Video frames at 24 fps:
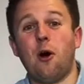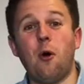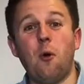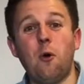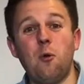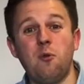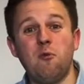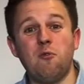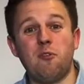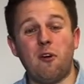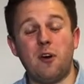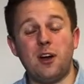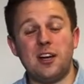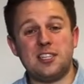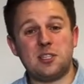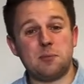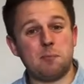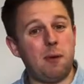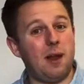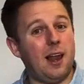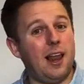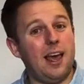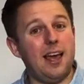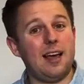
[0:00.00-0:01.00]
own voice
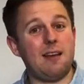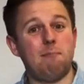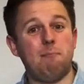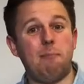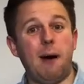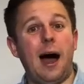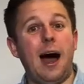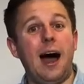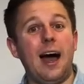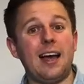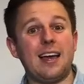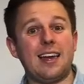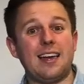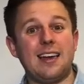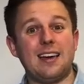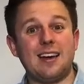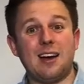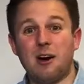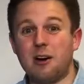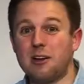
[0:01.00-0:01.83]
played back